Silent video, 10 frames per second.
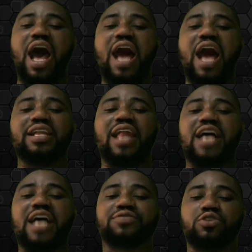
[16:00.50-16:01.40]
and the
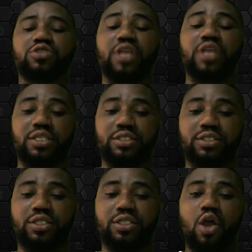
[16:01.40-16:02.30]
last for today.
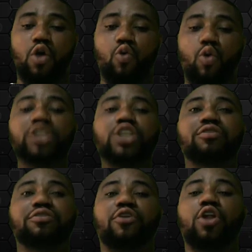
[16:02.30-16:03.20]
Which
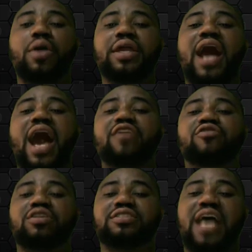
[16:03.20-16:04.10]
of the following
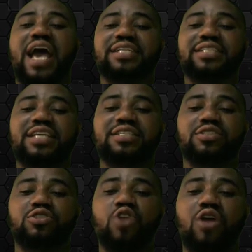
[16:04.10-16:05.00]
hydroxide
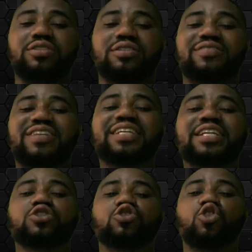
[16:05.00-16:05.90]
is not
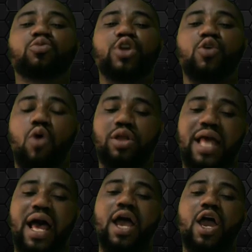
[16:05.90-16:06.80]
readily soluble in water?